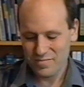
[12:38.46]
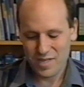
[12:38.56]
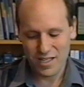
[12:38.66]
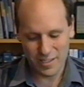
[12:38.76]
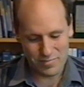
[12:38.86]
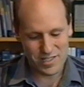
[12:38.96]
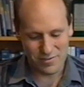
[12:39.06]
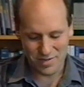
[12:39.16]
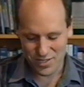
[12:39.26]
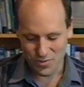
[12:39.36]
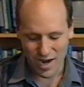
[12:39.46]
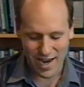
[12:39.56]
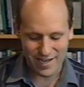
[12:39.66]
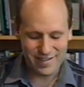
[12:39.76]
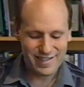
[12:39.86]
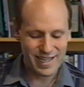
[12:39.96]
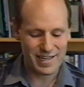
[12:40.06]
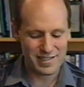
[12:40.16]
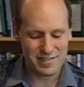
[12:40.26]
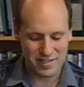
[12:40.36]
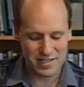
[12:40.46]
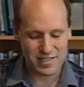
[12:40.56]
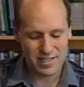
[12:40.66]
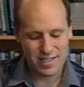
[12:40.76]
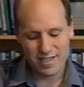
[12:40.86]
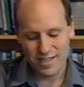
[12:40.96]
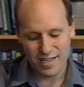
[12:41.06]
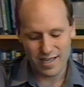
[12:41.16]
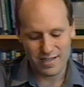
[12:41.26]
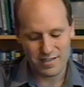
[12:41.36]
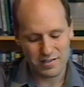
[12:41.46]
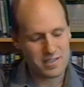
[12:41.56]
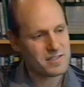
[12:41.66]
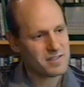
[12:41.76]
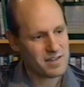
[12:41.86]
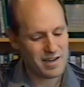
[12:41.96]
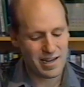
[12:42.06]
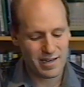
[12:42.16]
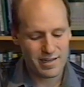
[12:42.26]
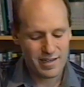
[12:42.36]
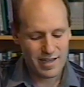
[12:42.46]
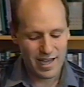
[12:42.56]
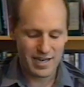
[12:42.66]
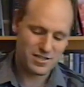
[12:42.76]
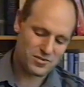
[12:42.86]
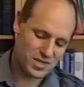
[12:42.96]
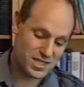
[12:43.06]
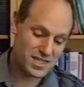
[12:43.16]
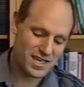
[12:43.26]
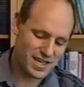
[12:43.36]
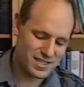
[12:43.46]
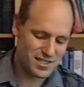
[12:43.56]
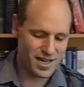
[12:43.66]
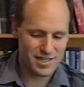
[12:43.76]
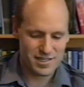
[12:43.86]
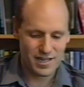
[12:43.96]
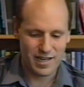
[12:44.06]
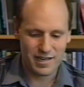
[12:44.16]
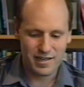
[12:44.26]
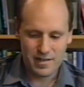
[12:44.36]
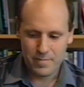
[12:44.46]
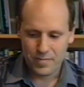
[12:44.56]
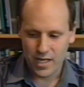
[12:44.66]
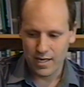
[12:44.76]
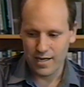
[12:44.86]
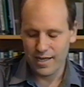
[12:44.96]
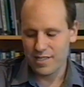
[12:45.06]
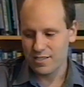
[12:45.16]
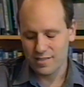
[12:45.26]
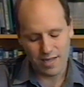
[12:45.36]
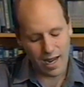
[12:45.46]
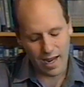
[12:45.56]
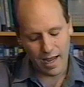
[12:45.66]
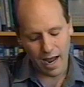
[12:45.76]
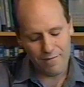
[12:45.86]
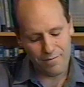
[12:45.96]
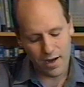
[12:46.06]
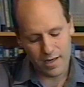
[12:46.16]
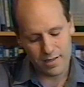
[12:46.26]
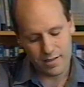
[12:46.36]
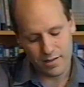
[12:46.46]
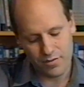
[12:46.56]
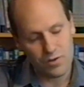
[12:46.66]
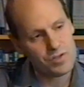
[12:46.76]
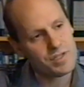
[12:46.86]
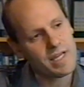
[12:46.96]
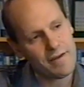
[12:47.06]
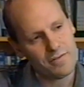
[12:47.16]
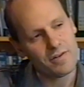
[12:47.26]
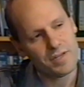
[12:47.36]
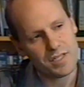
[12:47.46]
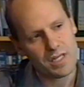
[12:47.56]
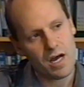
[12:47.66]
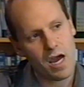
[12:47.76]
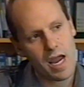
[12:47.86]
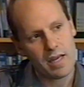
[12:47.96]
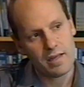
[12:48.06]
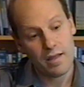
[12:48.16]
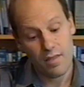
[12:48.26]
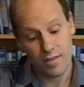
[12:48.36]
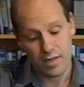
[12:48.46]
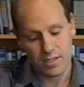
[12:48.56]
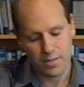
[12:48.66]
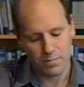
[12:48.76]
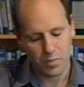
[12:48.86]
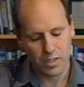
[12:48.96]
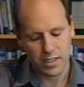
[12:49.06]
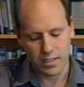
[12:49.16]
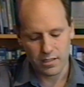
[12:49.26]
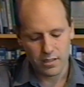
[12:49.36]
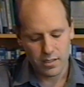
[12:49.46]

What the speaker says: clips that we tried getting to this design, and as you can see, it's not done. I find that there's never a design that is complete.